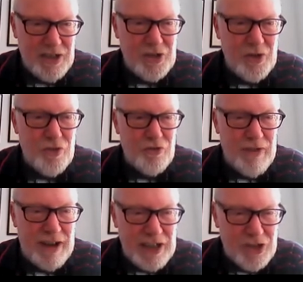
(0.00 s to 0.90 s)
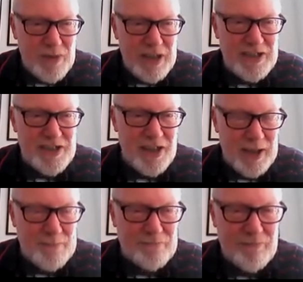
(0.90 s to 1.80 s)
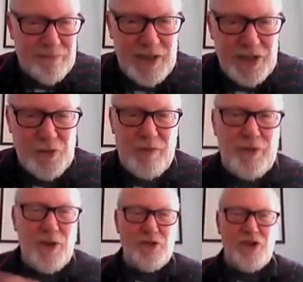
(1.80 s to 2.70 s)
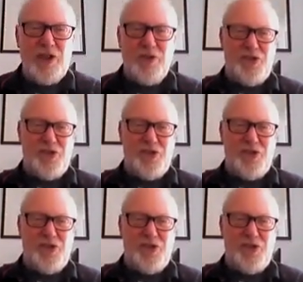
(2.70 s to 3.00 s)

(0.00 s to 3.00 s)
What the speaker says: So Greenwich Mean Time. So we've looked at our